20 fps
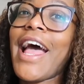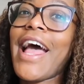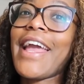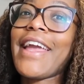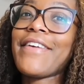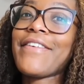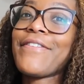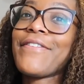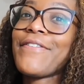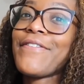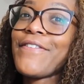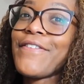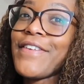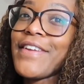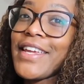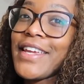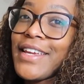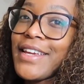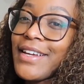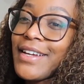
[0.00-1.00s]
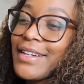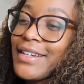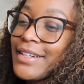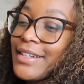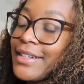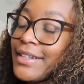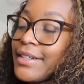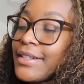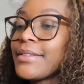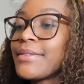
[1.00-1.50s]
I think
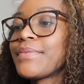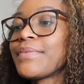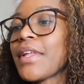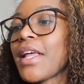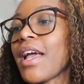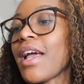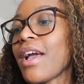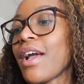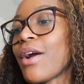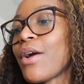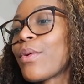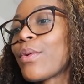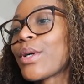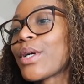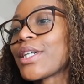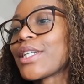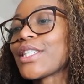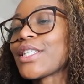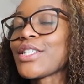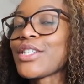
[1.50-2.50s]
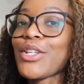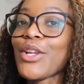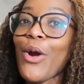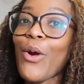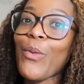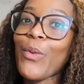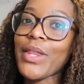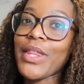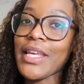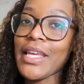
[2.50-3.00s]
we're gonna
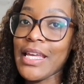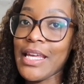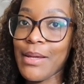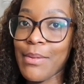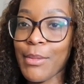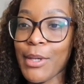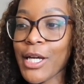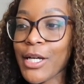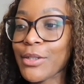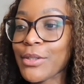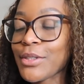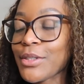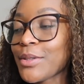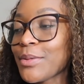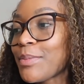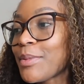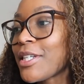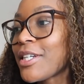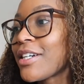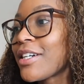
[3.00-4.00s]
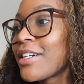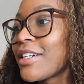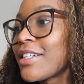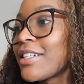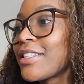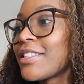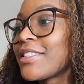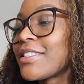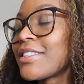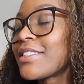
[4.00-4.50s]
start with emails
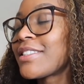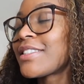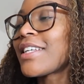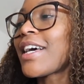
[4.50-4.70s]
because